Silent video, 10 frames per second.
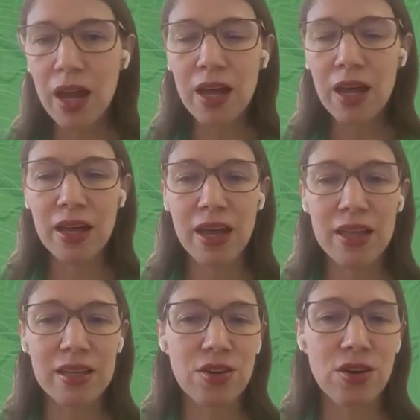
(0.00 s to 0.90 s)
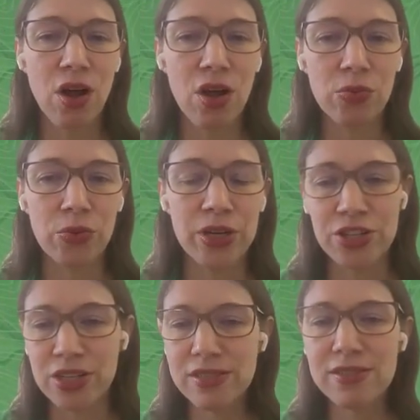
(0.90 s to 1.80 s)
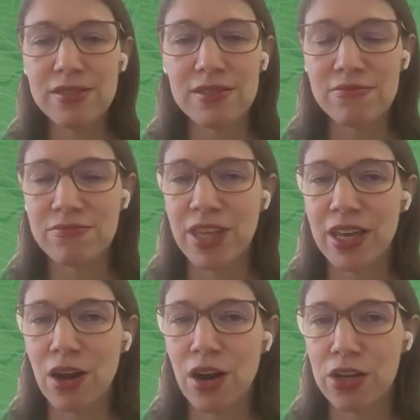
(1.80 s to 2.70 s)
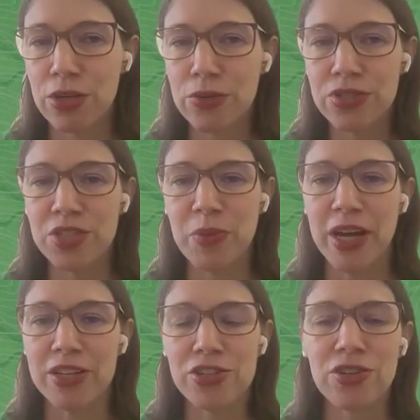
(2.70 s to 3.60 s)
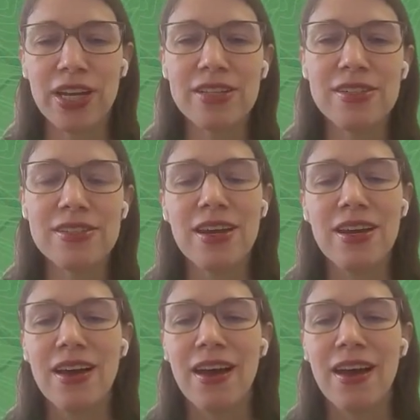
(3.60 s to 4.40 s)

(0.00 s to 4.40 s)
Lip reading: And these are all regions that are used as pasturelands.